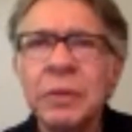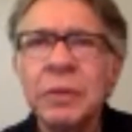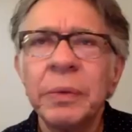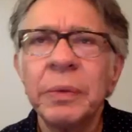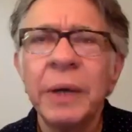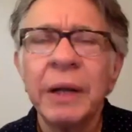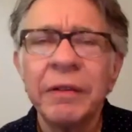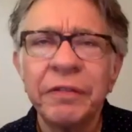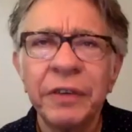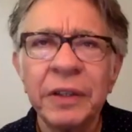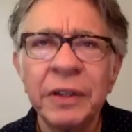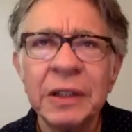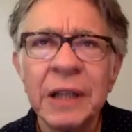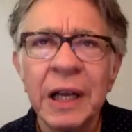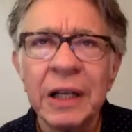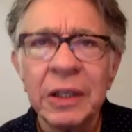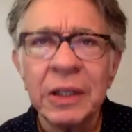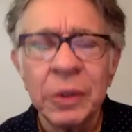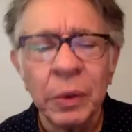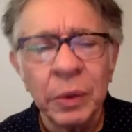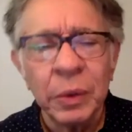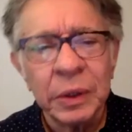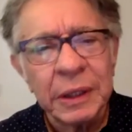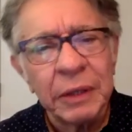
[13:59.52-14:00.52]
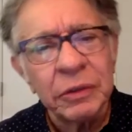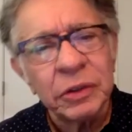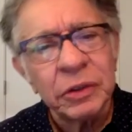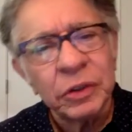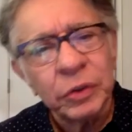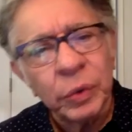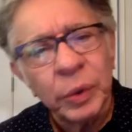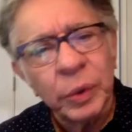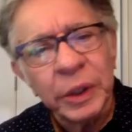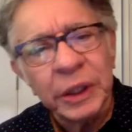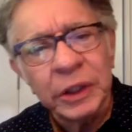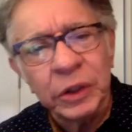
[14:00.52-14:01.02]
when I first got to Otis, I was
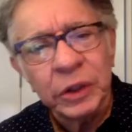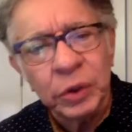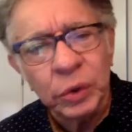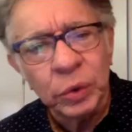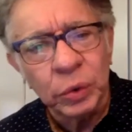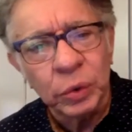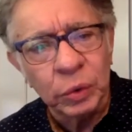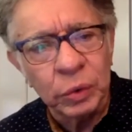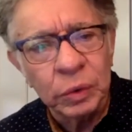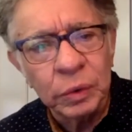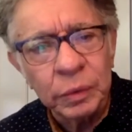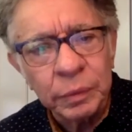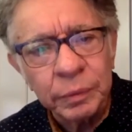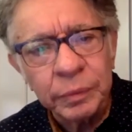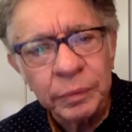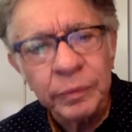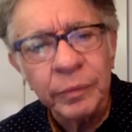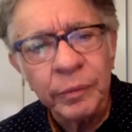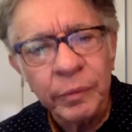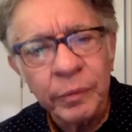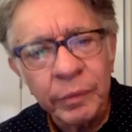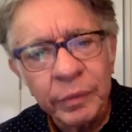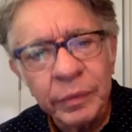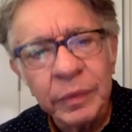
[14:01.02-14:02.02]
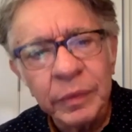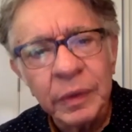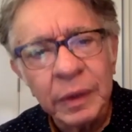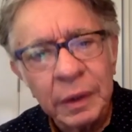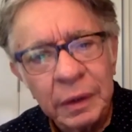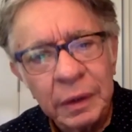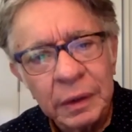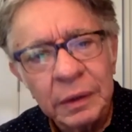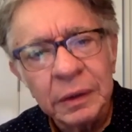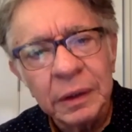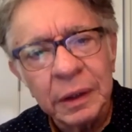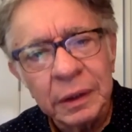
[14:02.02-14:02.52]
22. Okay.
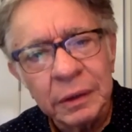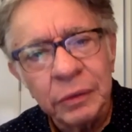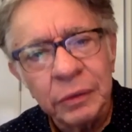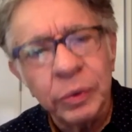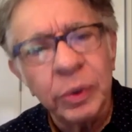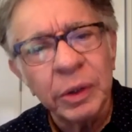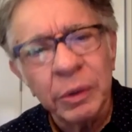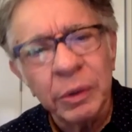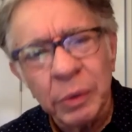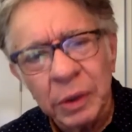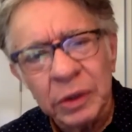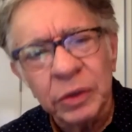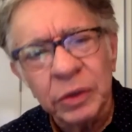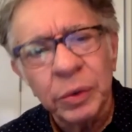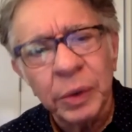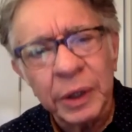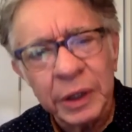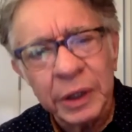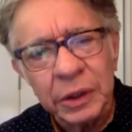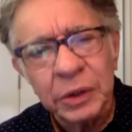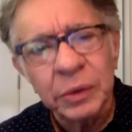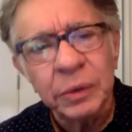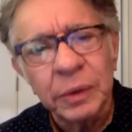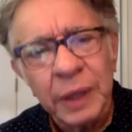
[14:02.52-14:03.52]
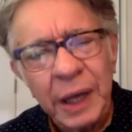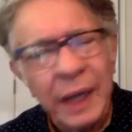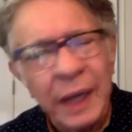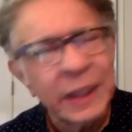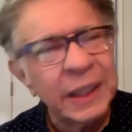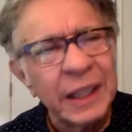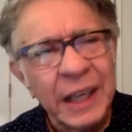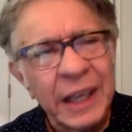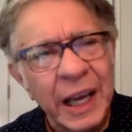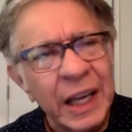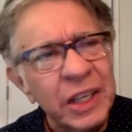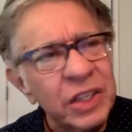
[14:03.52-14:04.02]
21, 22. I
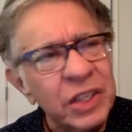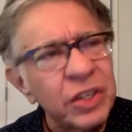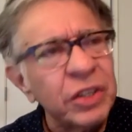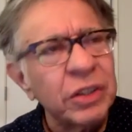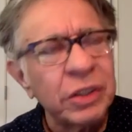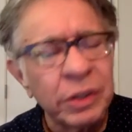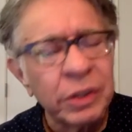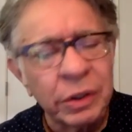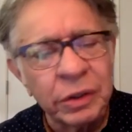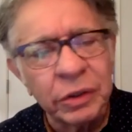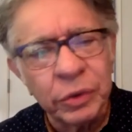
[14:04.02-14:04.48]
think I just turned